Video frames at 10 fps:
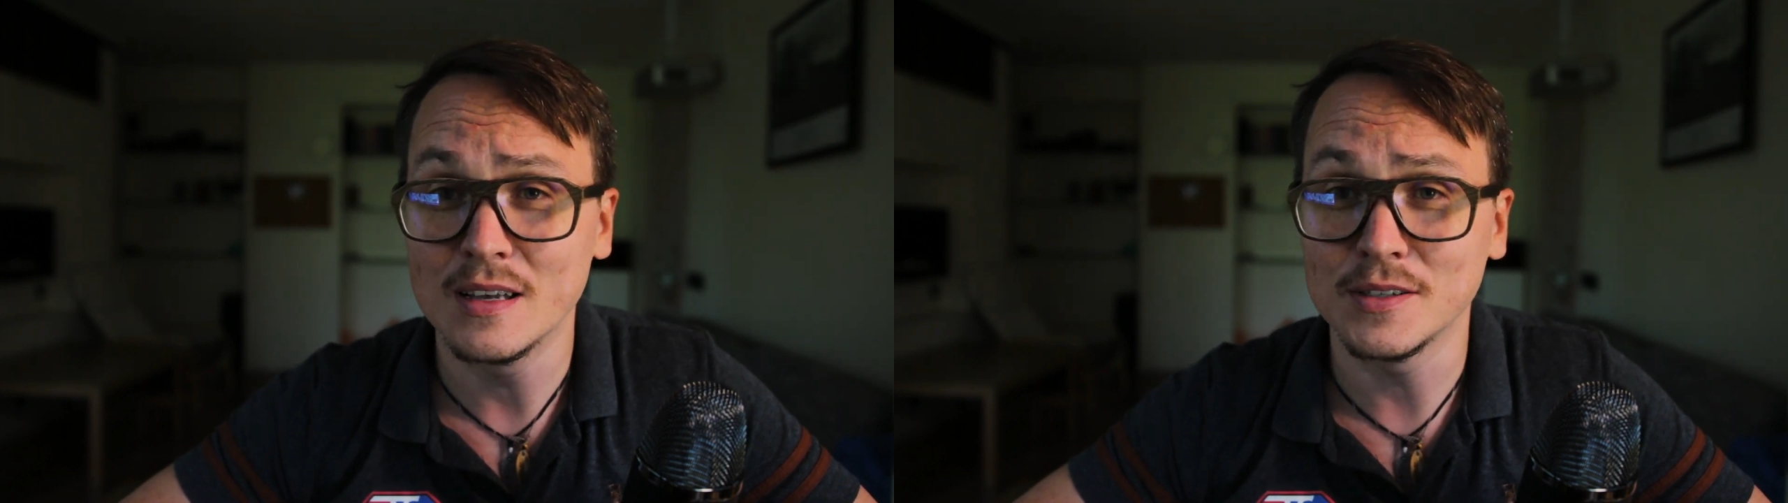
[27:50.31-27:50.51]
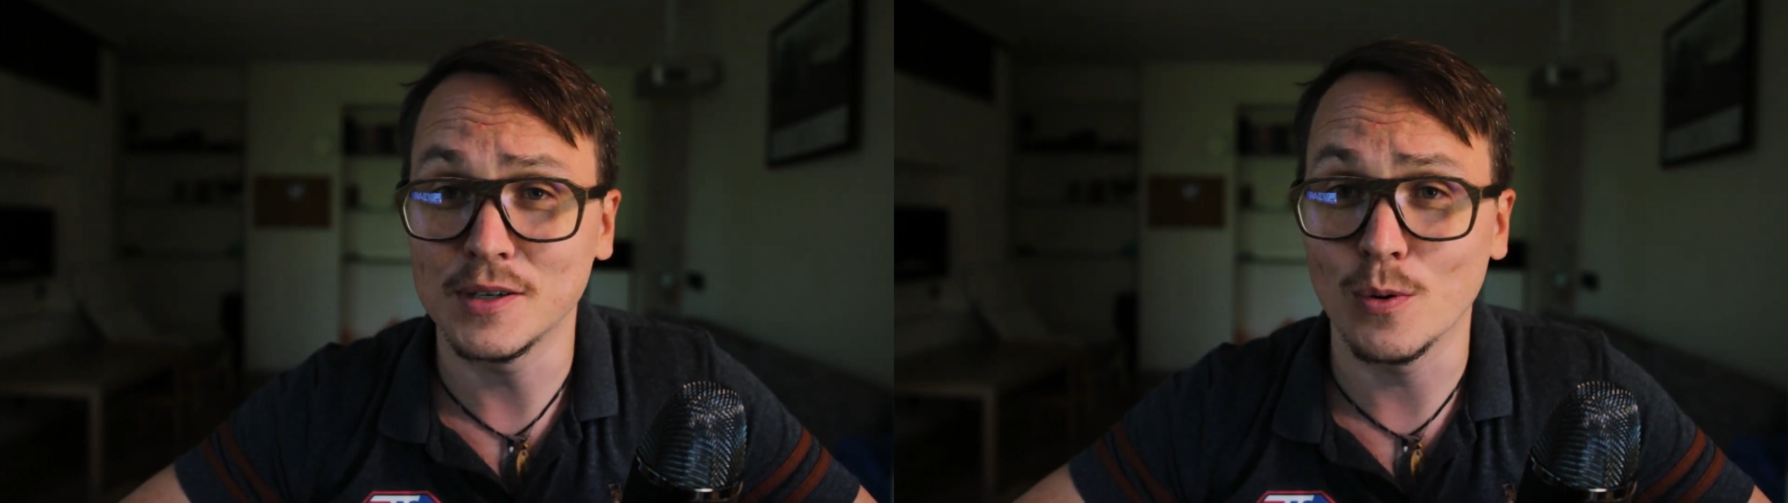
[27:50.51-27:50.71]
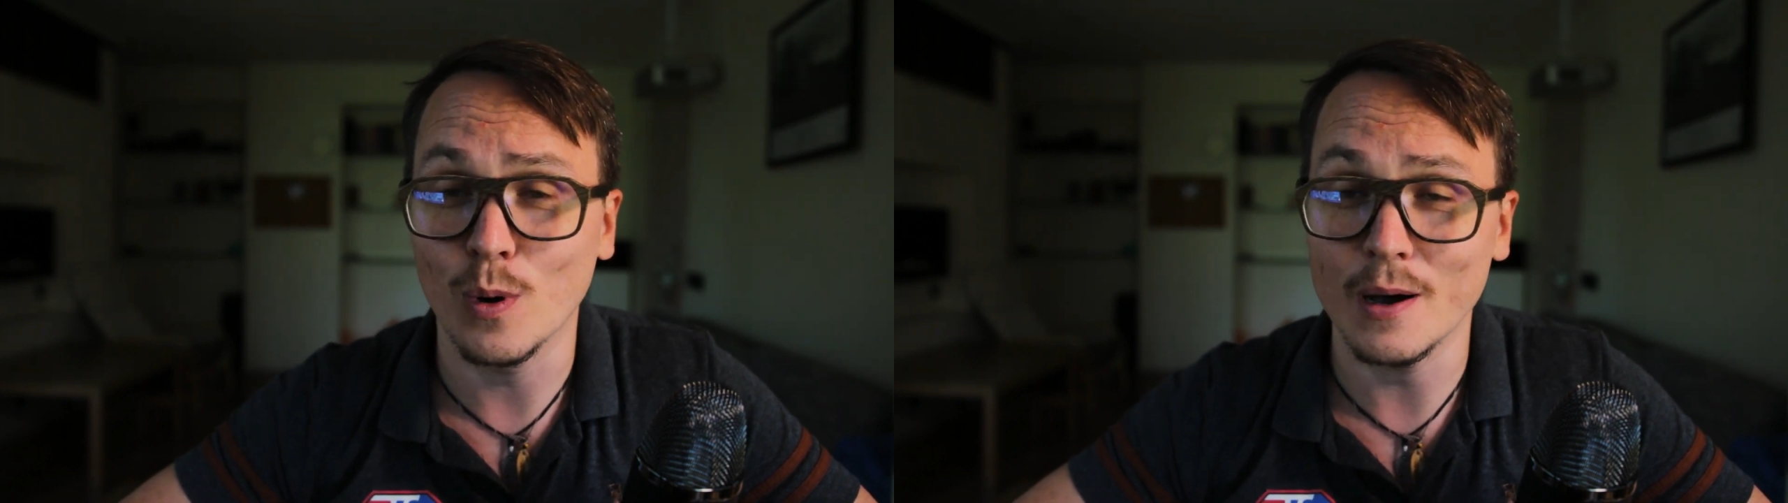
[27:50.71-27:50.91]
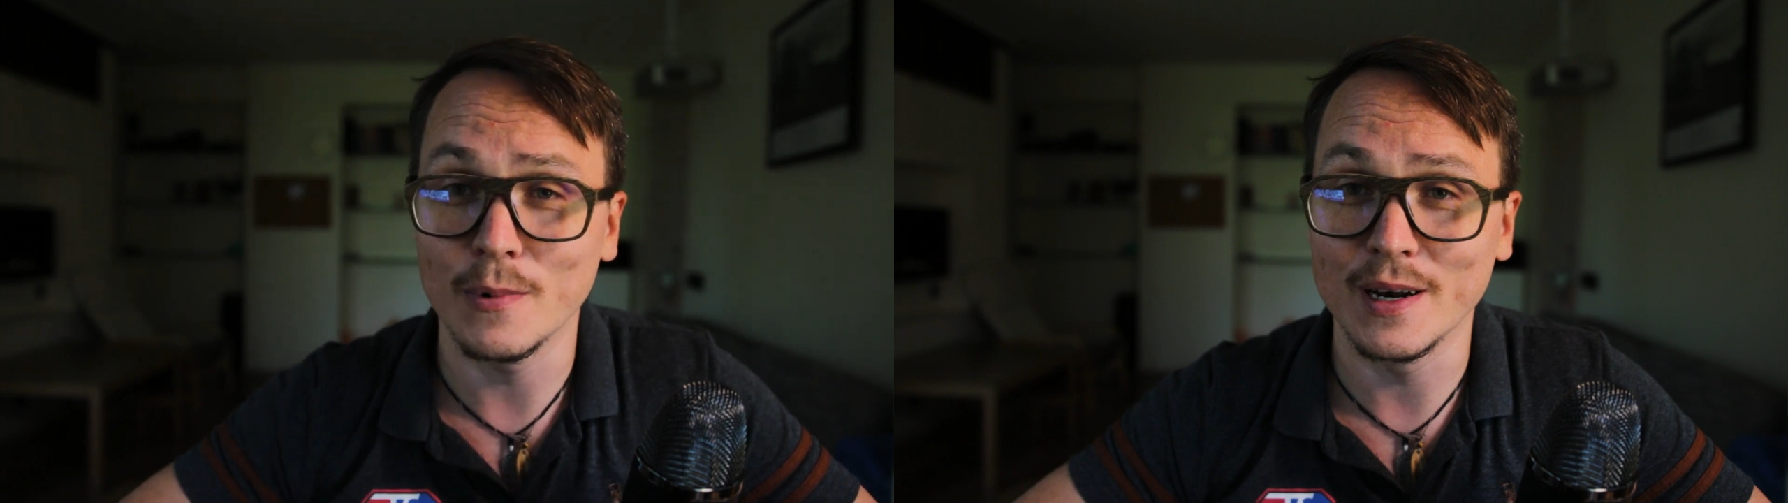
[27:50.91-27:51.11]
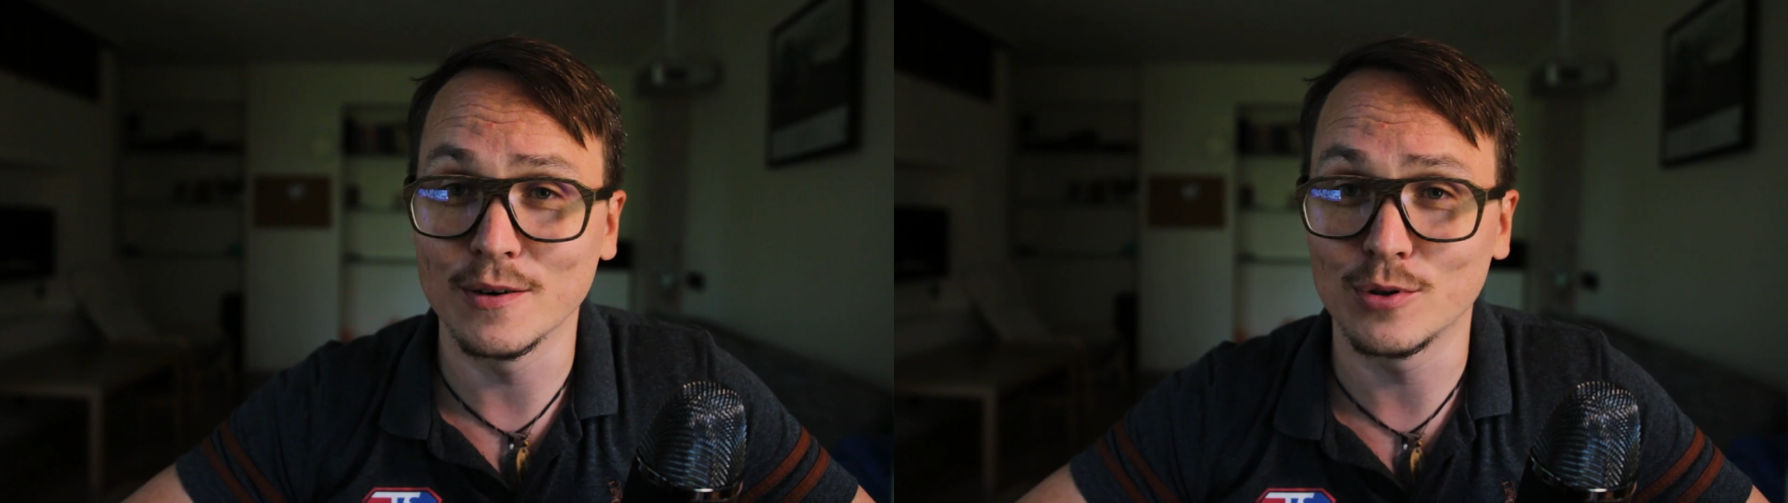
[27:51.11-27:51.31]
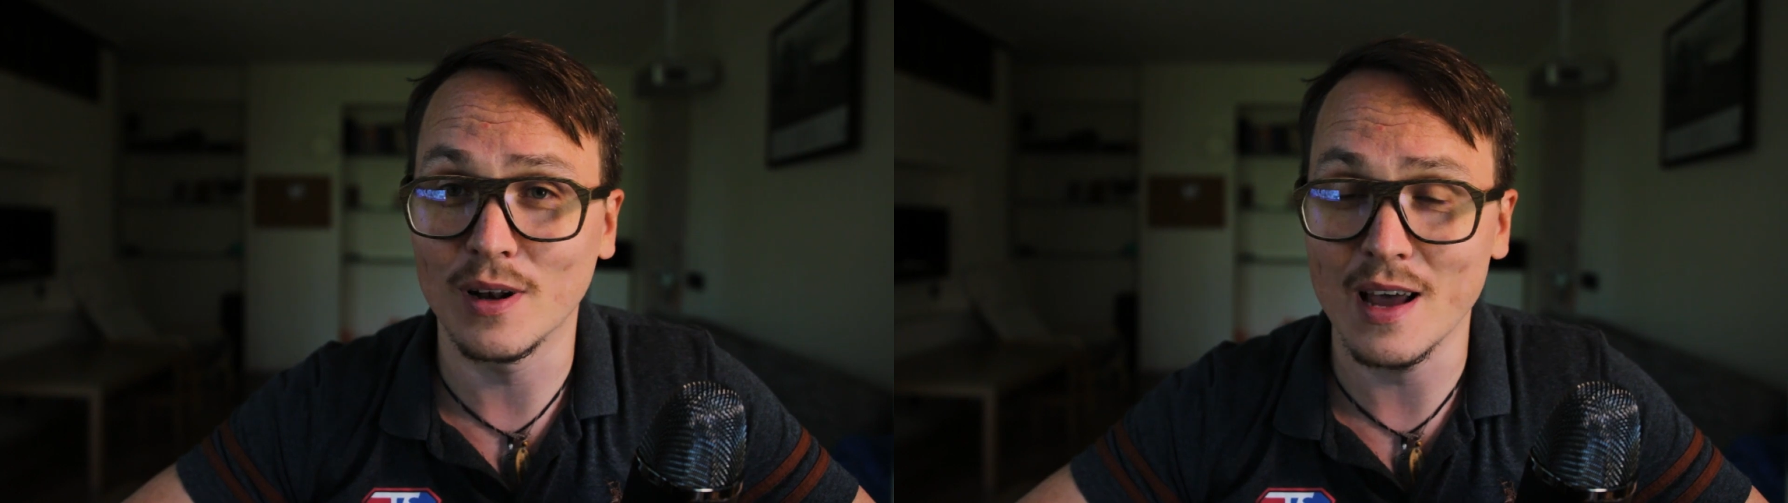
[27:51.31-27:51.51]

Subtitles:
so I will go to